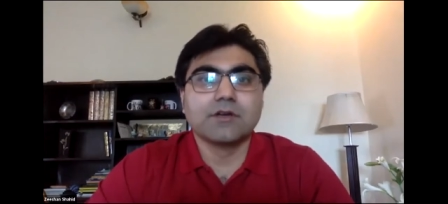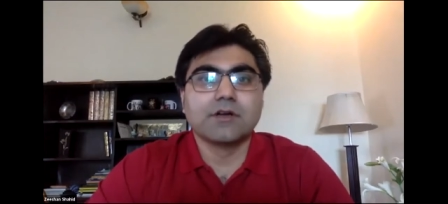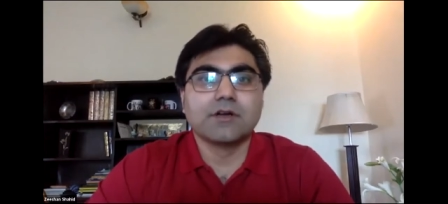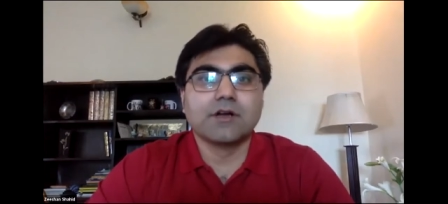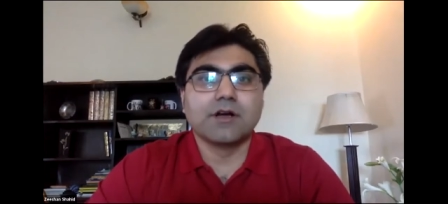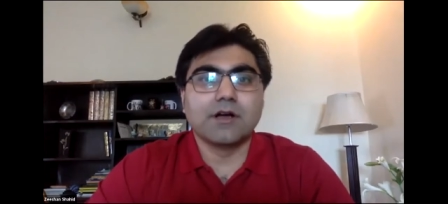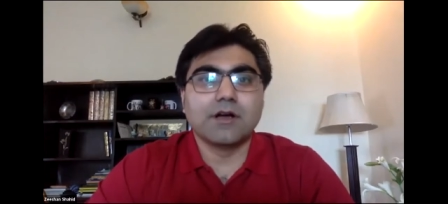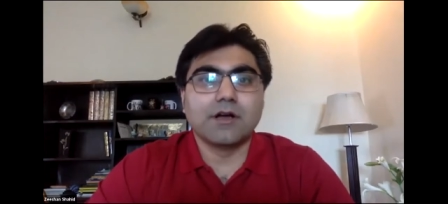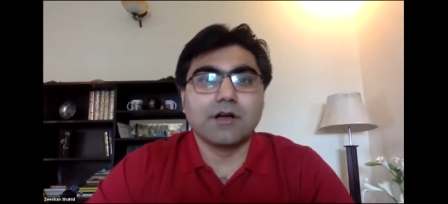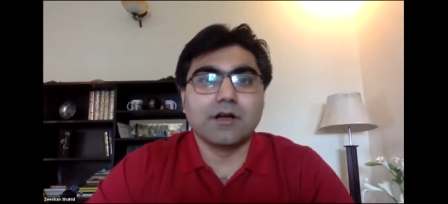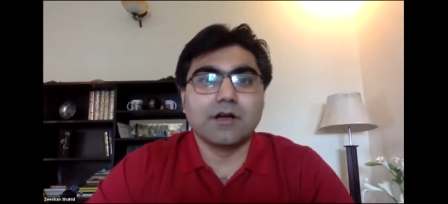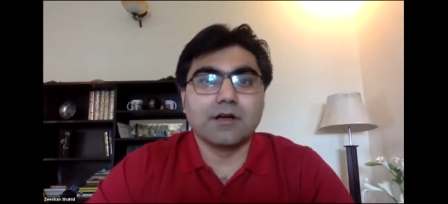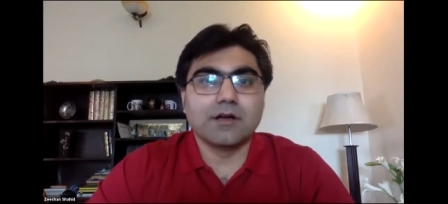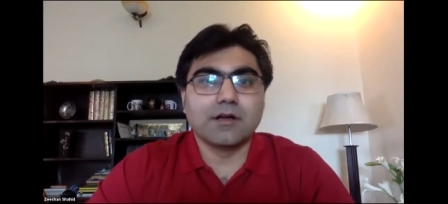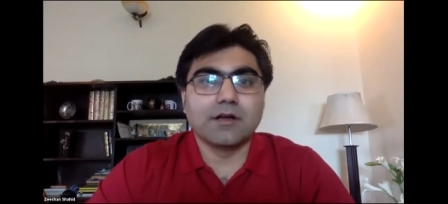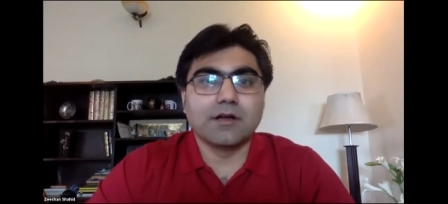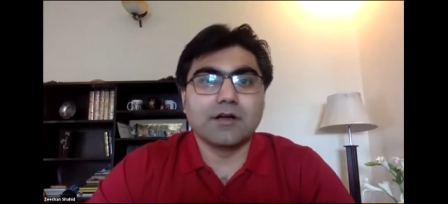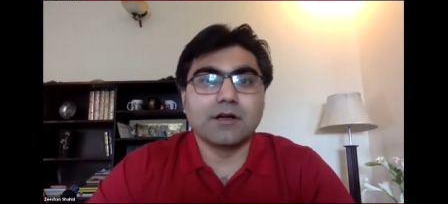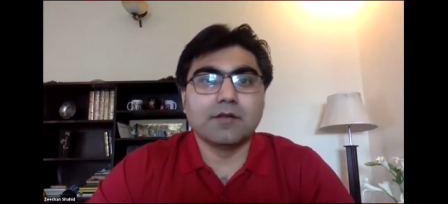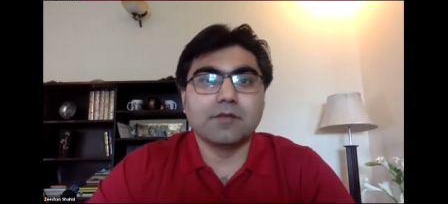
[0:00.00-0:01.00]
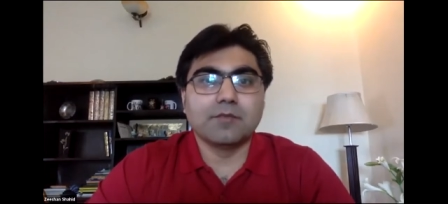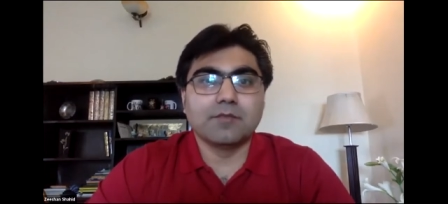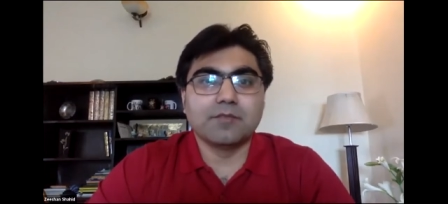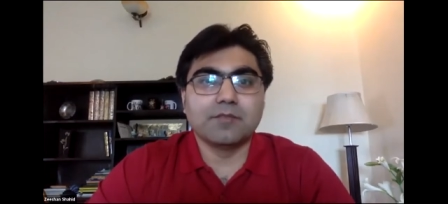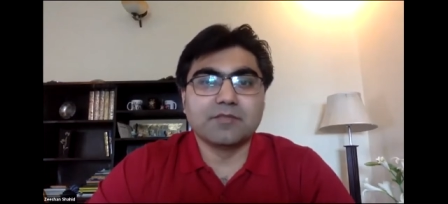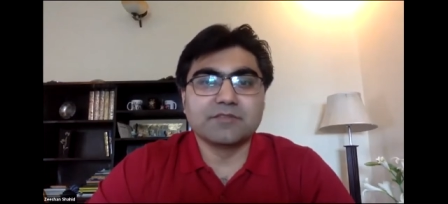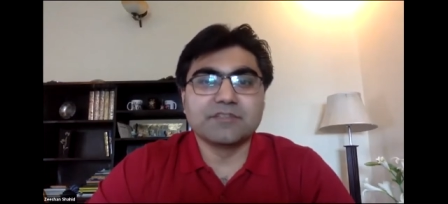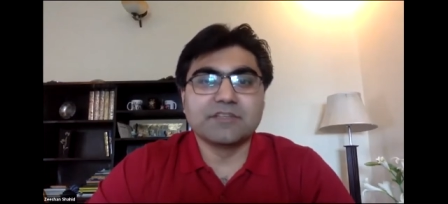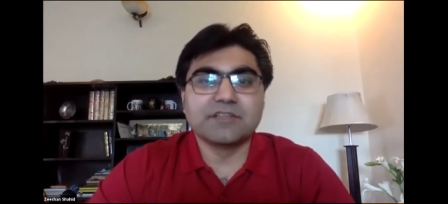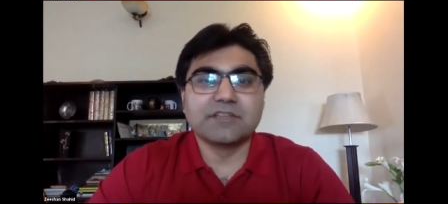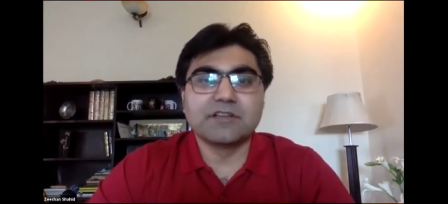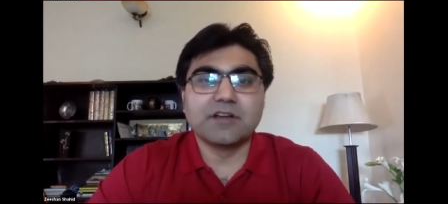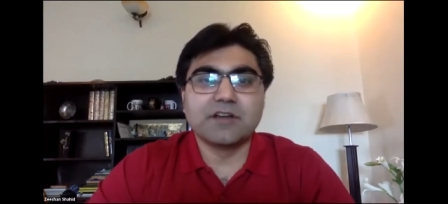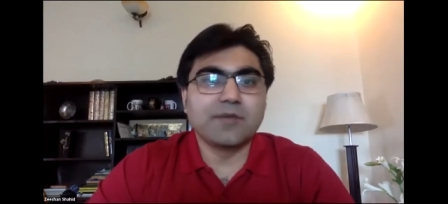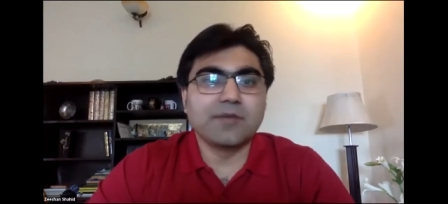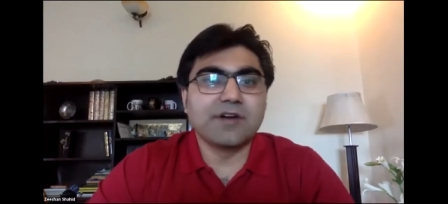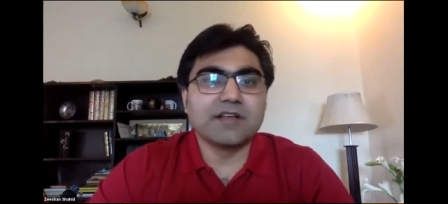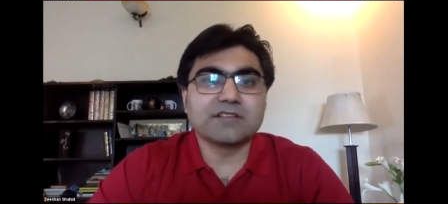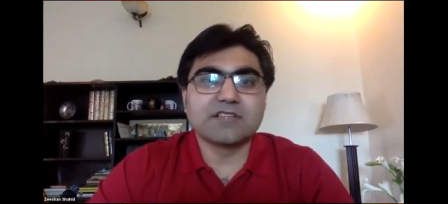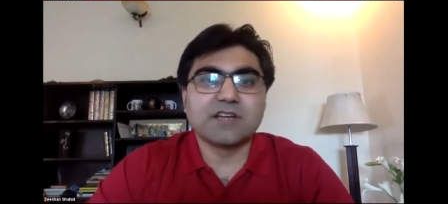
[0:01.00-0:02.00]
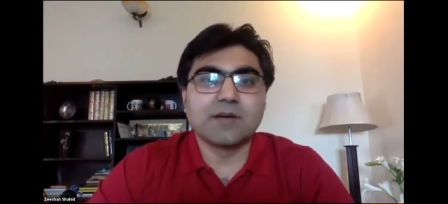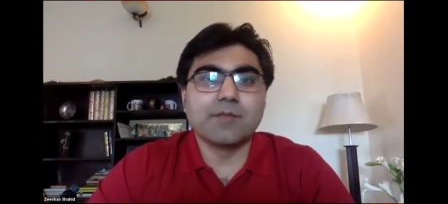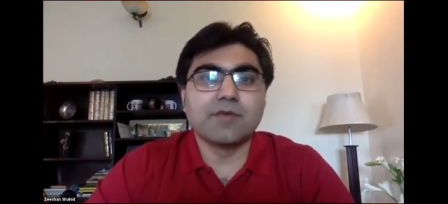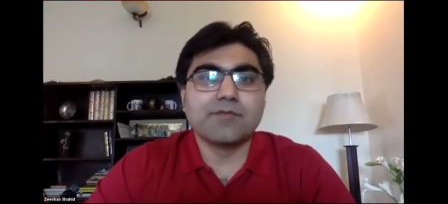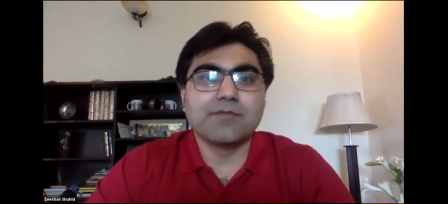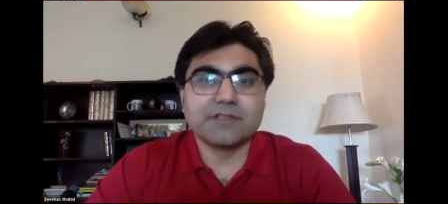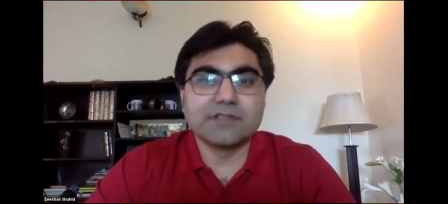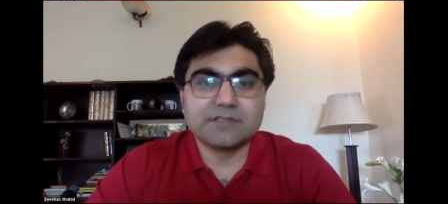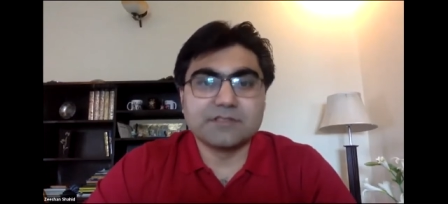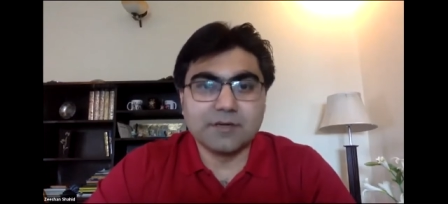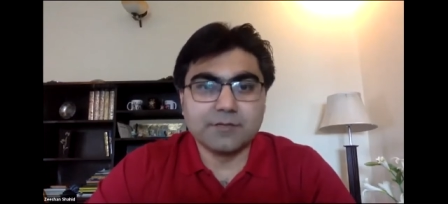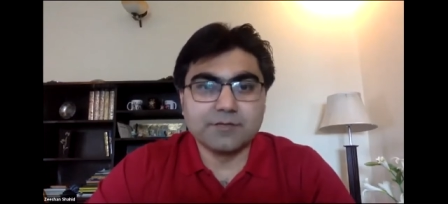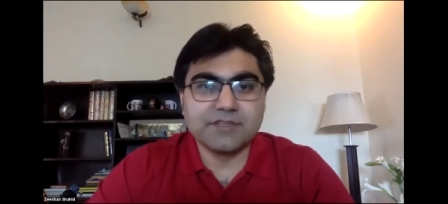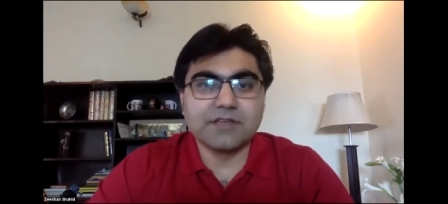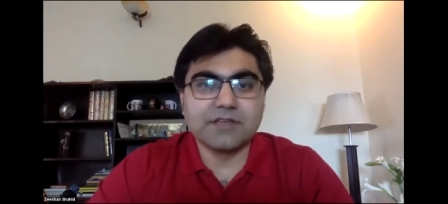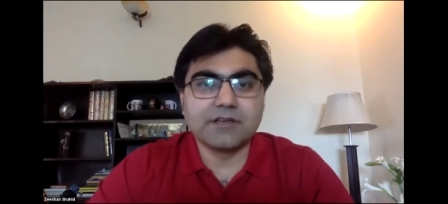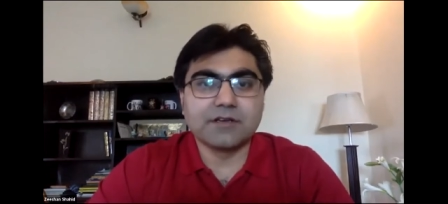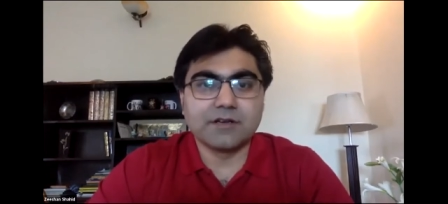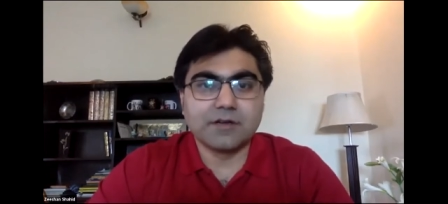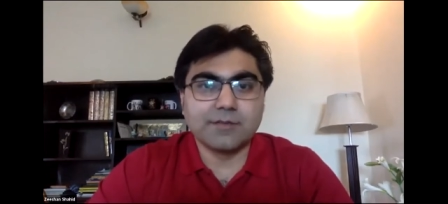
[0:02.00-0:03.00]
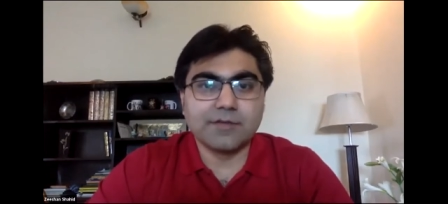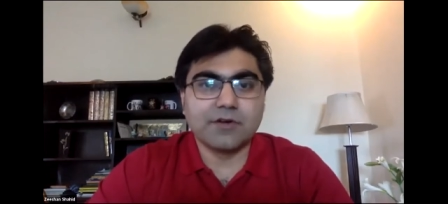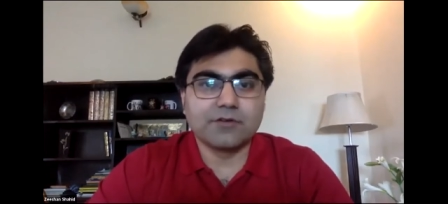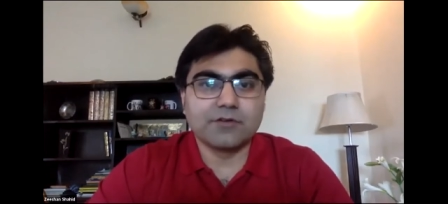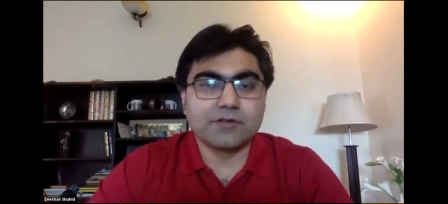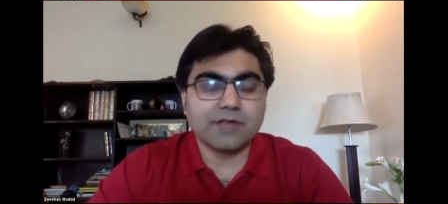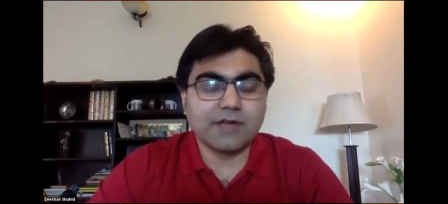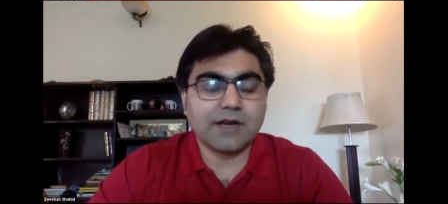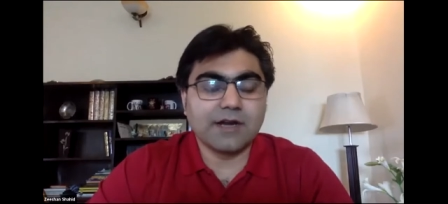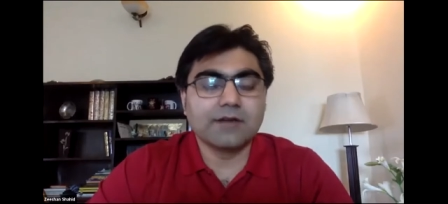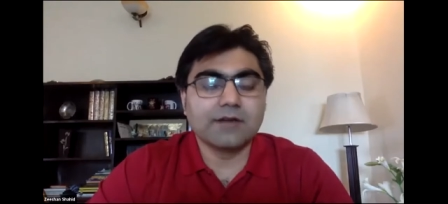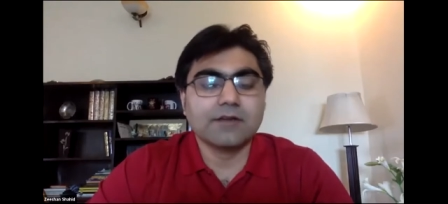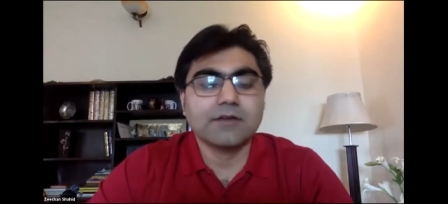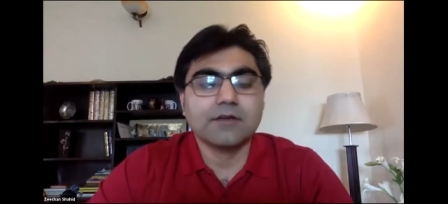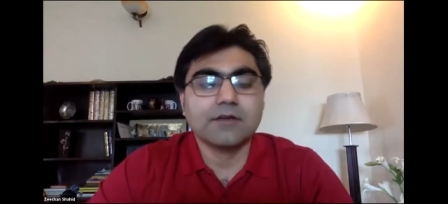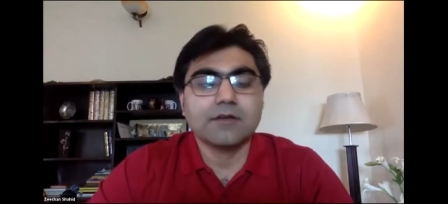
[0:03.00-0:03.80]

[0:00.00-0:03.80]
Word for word: uh, Sindh government has come up with something about that.